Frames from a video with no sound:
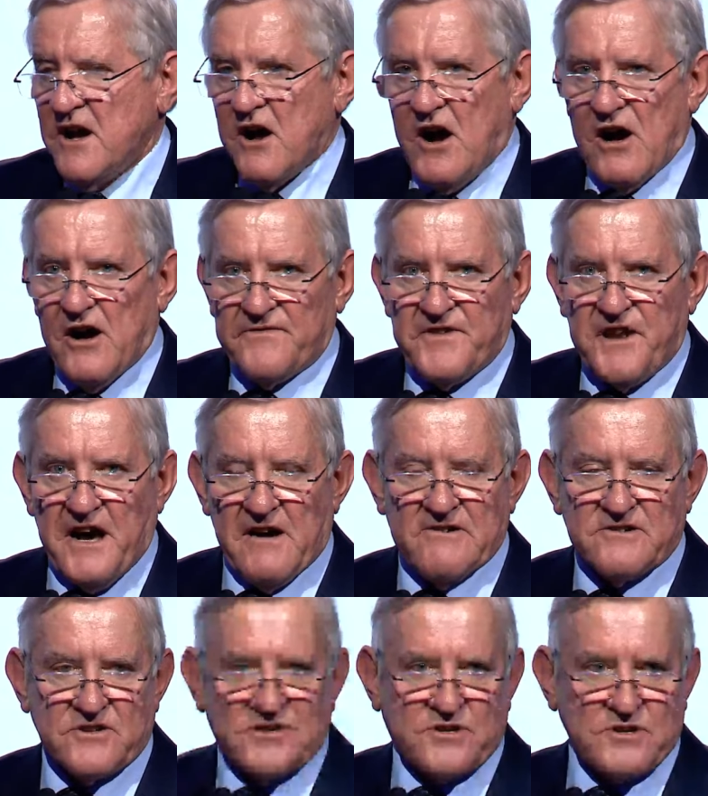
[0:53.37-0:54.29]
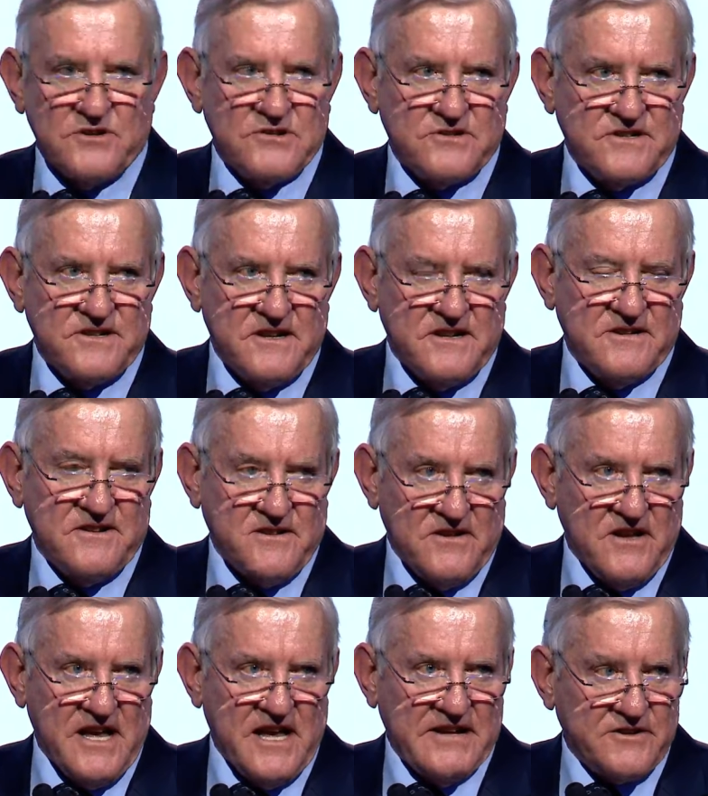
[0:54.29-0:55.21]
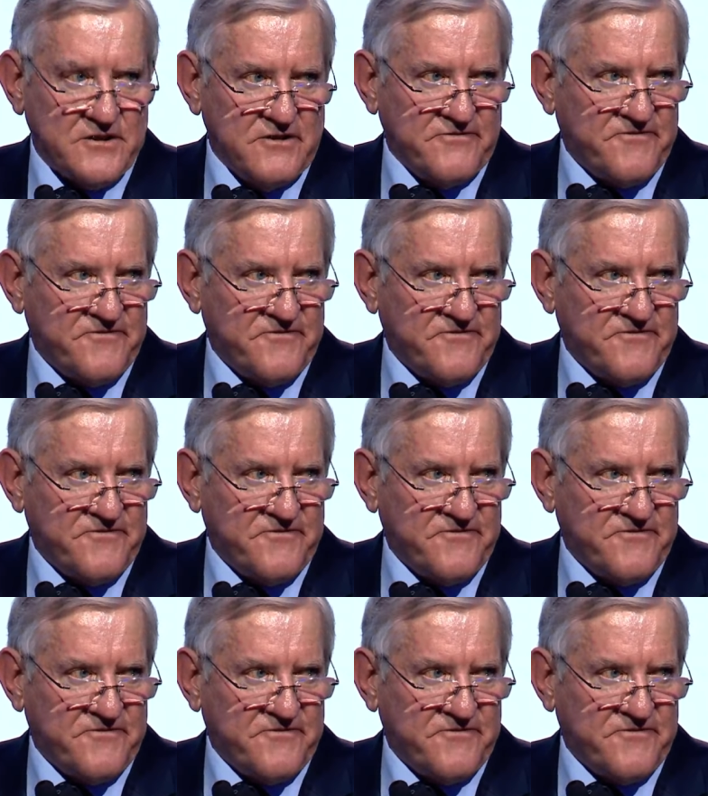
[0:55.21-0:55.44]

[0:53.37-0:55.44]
I've known Susan and her, and her